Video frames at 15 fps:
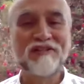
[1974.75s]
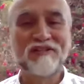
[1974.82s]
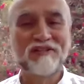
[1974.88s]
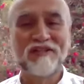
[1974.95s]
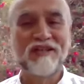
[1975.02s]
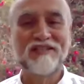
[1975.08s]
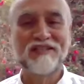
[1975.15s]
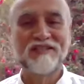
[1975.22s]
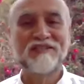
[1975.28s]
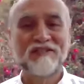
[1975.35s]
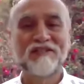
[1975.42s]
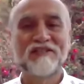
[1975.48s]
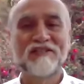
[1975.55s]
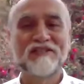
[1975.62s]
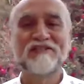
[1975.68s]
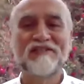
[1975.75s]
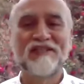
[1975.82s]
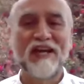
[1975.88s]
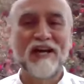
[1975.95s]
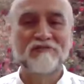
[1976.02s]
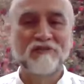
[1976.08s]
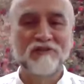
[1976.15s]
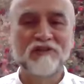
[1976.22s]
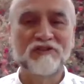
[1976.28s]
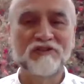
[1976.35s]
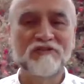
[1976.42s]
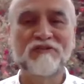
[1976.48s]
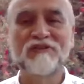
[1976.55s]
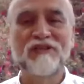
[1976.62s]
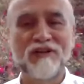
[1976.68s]
Okay, Indian
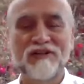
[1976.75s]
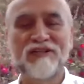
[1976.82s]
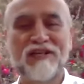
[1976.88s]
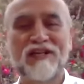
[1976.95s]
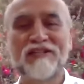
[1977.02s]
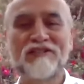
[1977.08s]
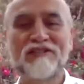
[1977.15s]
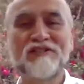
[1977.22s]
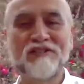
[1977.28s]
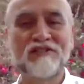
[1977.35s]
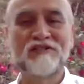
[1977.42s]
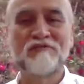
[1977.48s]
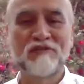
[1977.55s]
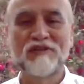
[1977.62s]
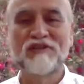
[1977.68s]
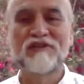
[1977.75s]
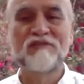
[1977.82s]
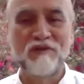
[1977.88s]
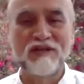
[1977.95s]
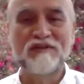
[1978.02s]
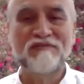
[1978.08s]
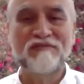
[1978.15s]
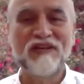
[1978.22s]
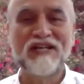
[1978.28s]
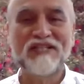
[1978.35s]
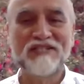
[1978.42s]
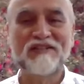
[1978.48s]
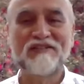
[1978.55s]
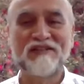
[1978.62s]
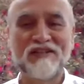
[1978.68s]
agricultural archaeology is really quite
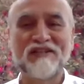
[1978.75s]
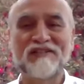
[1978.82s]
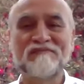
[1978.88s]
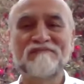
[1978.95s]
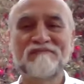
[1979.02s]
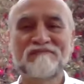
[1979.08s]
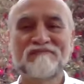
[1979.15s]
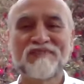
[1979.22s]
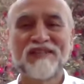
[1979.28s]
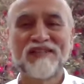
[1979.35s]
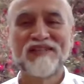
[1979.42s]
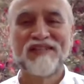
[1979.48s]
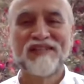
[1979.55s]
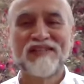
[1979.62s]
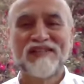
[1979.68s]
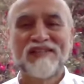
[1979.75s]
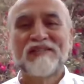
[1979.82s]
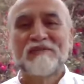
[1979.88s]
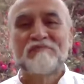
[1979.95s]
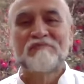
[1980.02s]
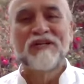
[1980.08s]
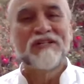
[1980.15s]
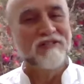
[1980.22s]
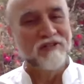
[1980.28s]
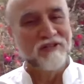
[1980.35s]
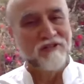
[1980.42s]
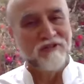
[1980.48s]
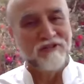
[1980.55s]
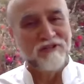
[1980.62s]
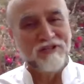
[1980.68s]
fascinating. But
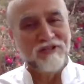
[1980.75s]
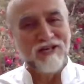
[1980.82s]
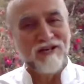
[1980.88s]
early